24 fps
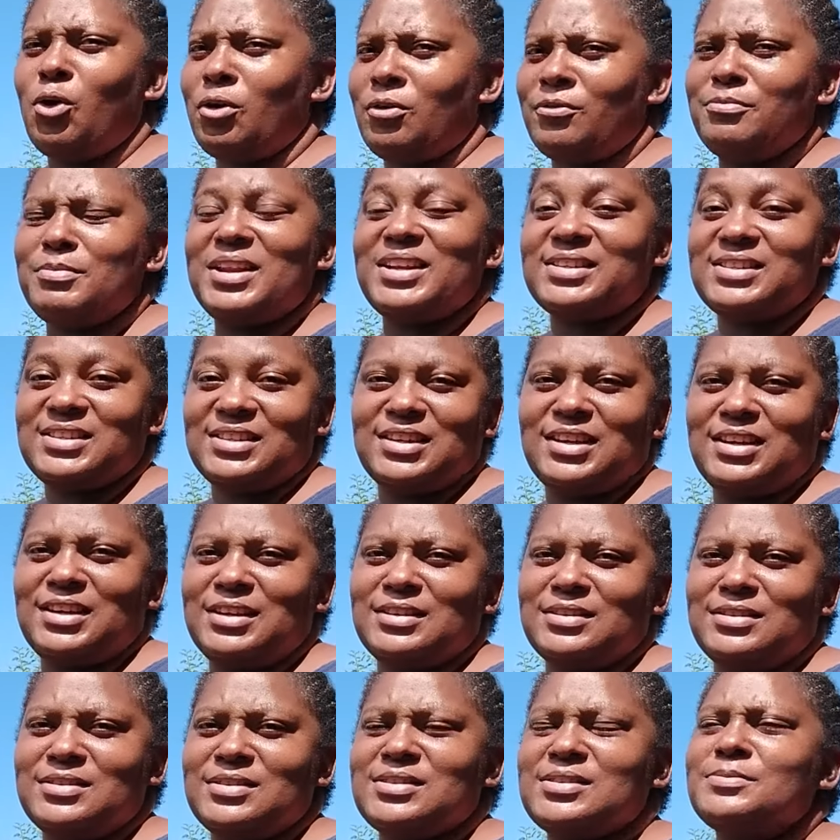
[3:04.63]
or of Milton
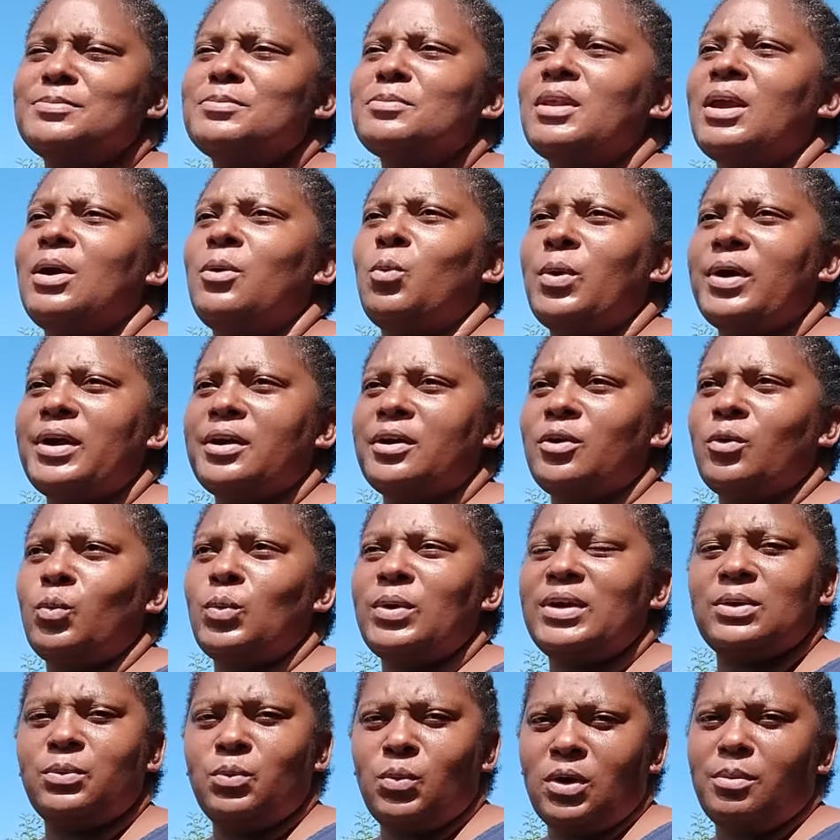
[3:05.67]
Keynes, where
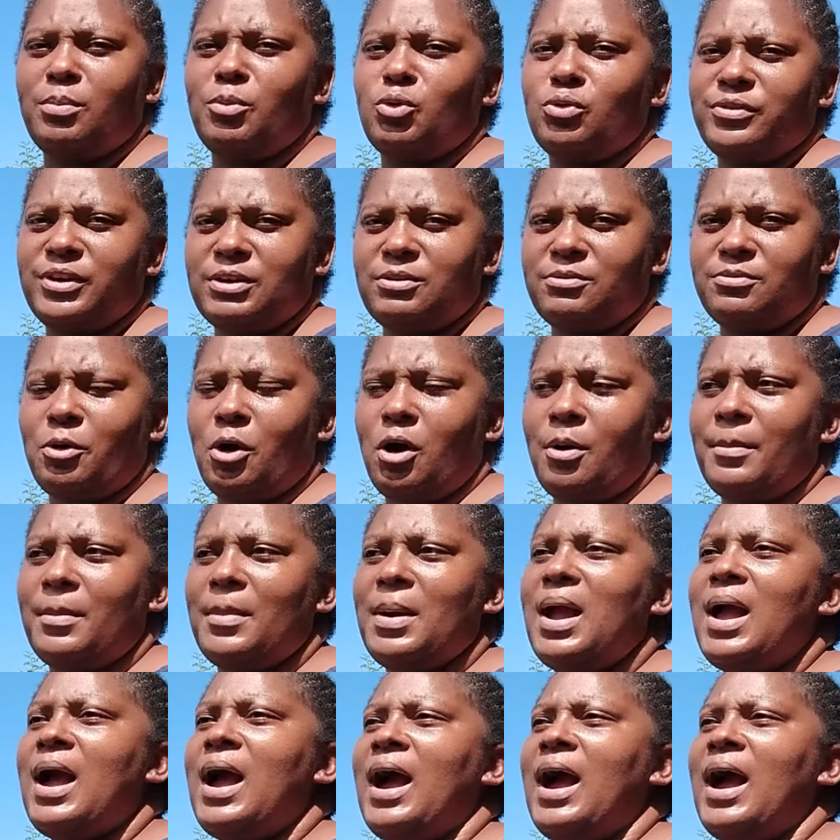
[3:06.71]
we were moving from.